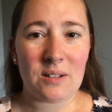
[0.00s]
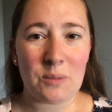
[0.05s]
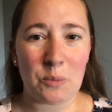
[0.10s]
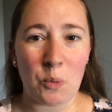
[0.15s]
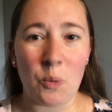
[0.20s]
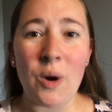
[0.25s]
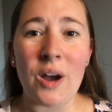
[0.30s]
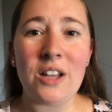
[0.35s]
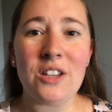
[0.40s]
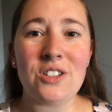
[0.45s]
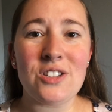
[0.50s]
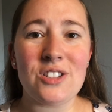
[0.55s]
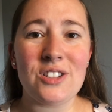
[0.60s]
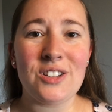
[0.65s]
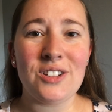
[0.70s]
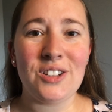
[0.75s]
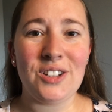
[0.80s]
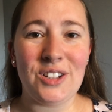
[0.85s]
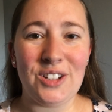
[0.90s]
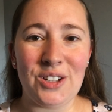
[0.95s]
Once
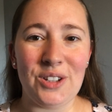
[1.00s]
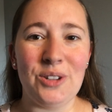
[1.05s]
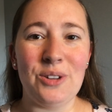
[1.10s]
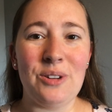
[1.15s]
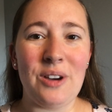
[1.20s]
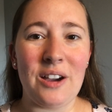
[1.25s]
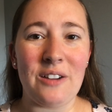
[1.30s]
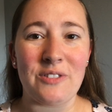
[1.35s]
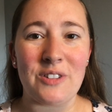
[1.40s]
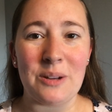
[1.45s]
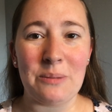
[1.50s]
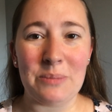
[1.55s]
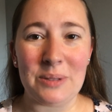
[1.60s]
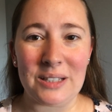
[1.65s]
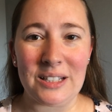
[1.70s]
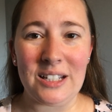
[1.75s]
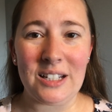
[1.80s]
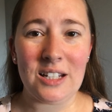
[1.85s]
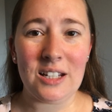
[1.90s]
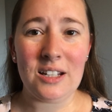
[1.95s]
you have
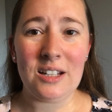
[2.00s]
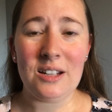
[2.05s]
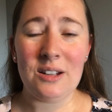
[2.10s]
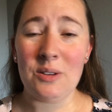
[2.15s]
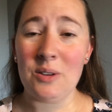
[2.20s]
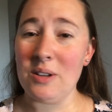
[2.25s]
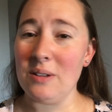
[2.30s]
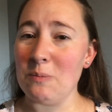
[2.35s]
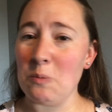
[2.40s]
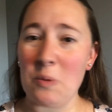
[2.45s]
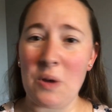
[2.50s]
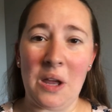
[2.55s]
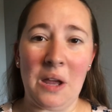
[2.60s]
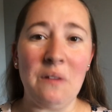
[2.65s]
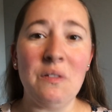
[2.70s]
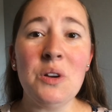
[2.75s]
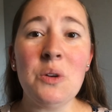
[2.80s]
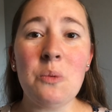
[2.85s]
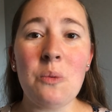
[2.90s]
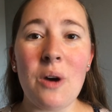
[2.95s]
completed
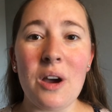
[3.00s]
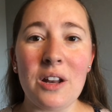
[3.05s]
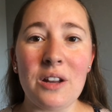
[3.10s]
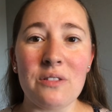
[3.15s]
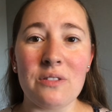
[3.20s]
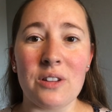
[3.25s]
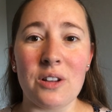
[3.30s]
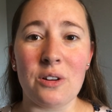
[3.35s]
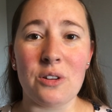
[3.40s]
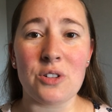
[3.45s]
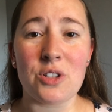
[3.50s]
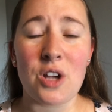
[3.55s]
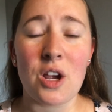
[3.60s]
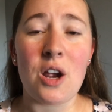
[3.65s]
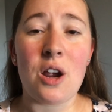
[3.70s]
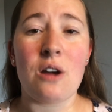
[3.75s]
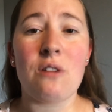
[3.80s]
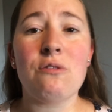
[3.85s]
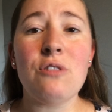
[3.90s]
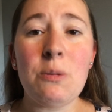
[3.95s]
even one of those,
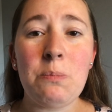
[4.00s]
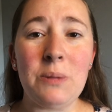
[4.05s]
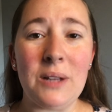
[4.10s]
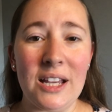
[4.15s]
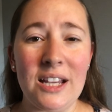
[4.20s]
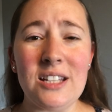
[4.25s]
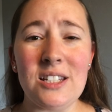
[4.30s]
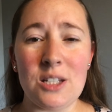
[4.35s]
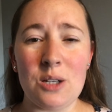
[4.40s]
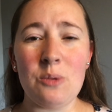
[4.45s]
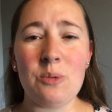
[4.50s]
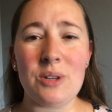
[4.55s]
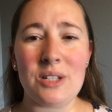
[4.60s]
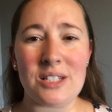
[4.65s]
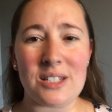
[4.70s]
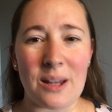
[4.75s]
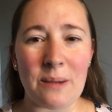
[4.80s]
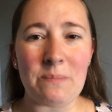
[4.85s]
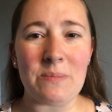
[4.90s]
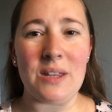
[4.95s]
replace it with
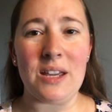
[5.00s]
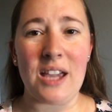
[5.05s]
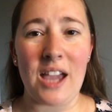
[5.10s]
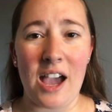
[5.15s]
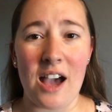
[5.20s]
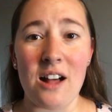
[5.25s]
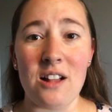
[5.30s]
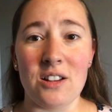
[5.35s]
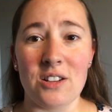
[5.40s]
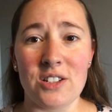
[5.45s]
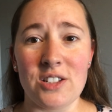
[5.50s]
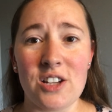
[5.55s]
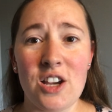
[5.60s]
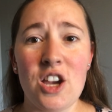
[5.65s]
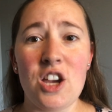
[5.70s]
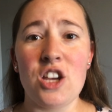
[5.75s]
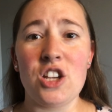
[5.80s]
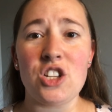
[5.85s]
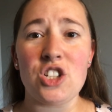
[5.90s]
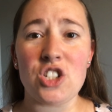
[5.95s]
something else.
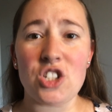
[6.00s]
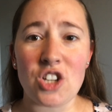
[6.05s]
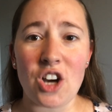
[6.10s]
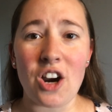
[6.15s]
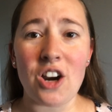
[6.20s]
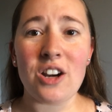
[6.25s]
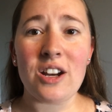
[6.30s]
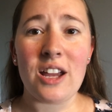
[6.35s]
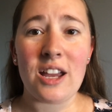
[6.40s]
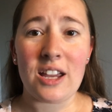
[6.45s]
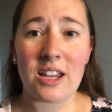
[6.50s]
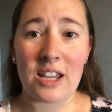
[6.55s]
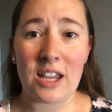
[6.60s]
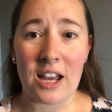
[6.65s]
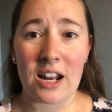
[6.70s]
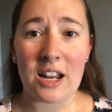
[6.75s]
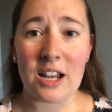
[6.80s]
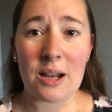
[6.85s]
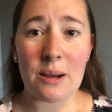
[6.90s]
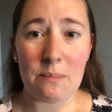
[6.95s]
Start
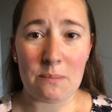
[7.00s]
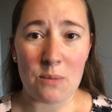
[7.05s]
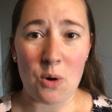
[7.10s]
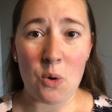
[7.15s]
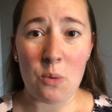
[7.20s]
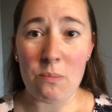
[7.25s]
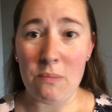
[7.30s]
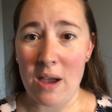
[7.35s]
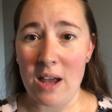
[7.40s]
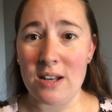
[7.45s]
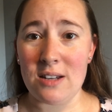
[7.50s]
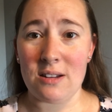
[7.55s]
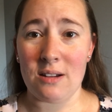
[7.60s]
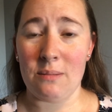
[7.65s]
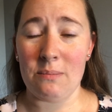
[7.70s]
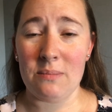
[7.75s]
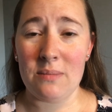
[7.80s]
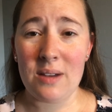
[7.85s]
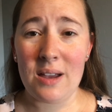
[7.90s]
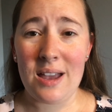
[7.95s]
getting
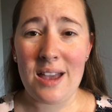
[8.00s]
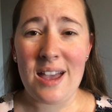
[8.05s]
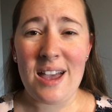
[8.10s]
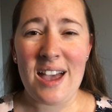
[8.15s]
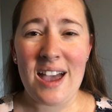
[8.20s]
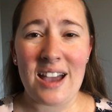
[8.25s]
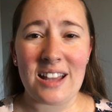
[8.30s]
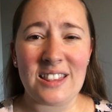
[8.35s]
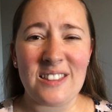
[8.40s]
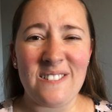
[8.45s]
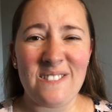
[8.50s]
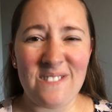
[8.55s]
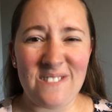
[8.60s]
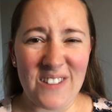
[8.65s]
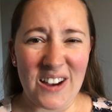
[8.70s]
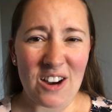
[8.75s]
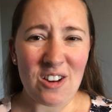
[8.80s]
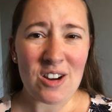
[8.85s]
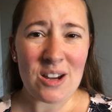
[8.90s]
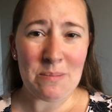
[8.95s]
momentum. At the
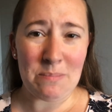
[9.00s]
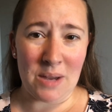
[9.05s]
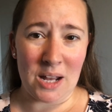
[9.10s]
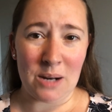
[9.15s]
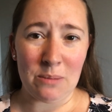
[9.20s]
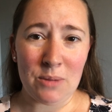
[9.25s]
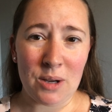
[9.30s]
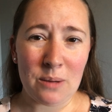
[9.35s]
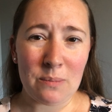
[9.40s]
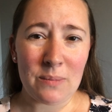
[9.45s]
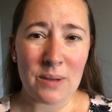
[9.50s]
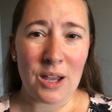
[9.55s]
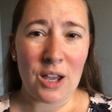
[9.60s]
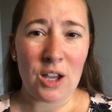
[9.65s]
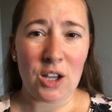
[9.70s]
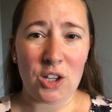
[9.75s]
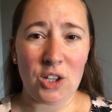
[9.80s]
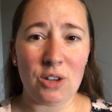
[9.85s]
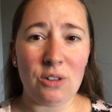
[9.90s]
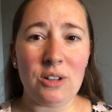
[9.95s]
very minimum,
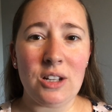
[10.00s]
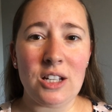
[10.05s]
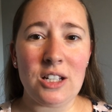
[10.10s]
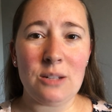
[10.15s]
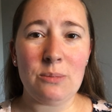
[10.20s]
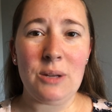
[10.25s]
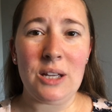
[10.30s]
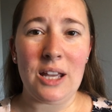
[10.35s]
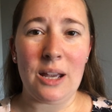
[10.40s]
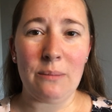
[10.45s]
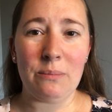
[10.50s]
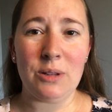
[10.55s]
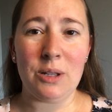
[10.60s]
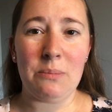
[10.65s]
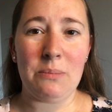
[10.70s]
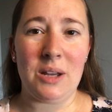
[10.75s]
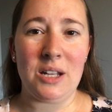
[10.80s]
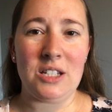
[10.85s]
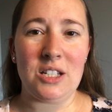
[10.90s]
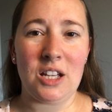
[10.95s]
you need to be
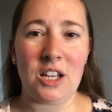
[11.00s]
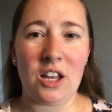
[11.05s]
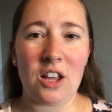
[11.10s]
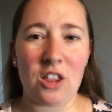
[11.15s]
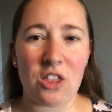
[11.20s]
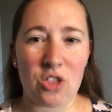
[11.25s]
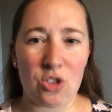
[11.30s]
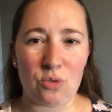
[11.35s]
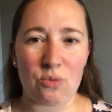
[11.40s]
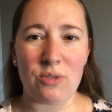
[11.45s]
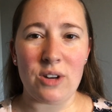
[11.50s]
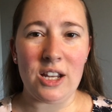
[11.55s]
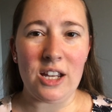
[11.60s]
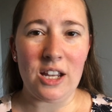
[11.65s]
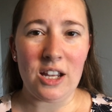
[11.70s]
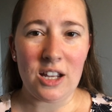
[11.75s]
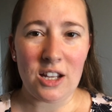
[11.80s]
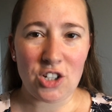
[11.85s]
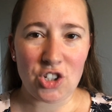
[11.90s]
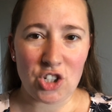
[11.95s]
implementing
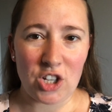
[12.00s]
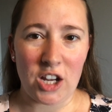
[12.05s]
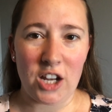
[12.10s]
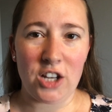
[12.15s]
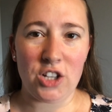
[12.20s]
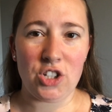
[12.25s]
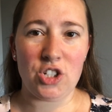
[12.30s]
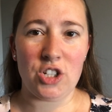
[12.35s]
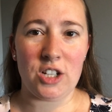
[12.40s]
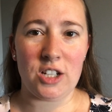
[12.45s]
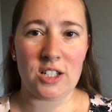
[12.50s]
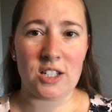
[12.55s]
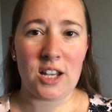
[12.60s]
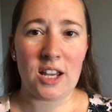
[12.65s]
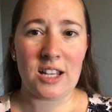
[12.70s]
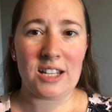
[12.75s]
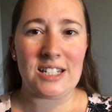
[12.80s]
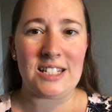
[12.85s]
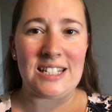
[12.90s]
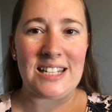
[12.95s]
3 changes,
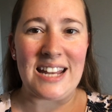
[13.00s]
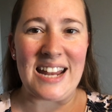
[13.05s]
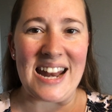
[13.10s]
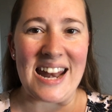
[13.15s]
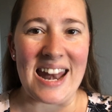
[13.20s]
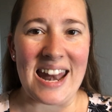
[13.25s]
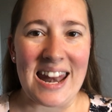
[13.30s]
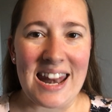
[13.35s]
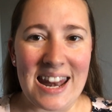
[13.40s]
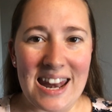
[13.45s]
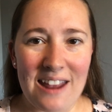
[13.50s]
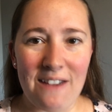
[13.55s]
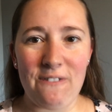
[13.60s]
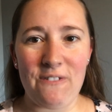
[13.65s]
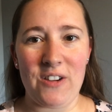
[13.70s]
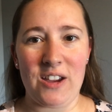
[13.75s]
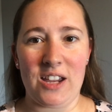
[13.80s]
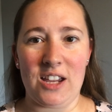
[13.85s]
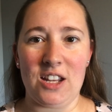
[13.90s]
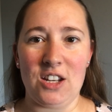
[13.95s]

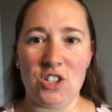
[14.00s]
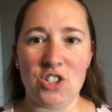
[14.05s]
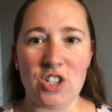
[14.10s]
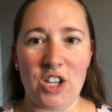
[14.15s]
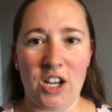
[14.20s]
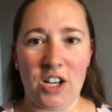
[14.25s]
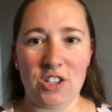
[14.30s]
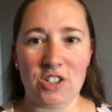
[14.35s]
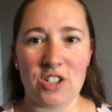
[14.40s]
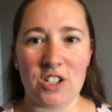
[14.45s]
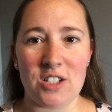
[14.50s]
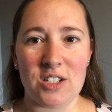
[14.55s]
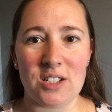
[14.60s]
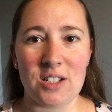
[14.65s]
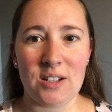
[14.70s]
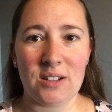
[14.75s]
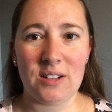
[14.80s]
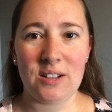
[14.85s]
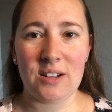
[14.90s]
significant changes,